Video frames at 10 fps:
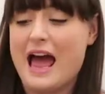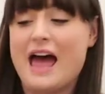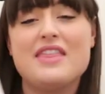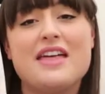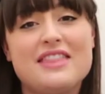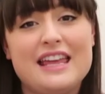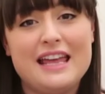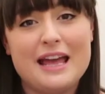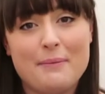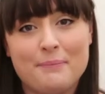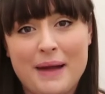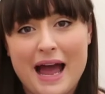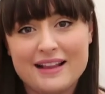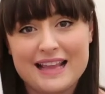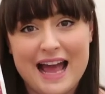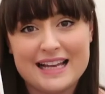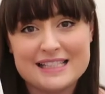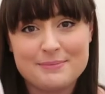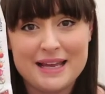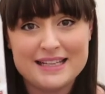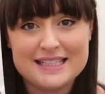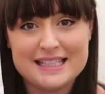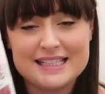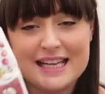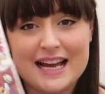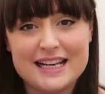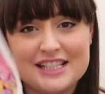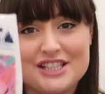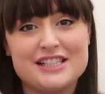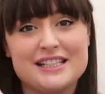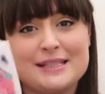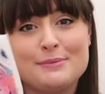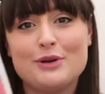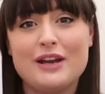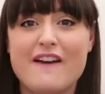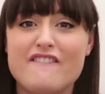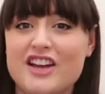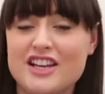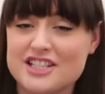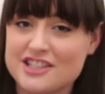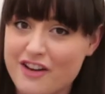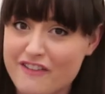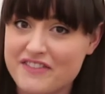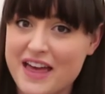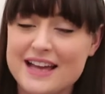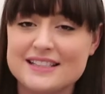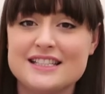And then the bag that has the pins inside is just a smaller version of that.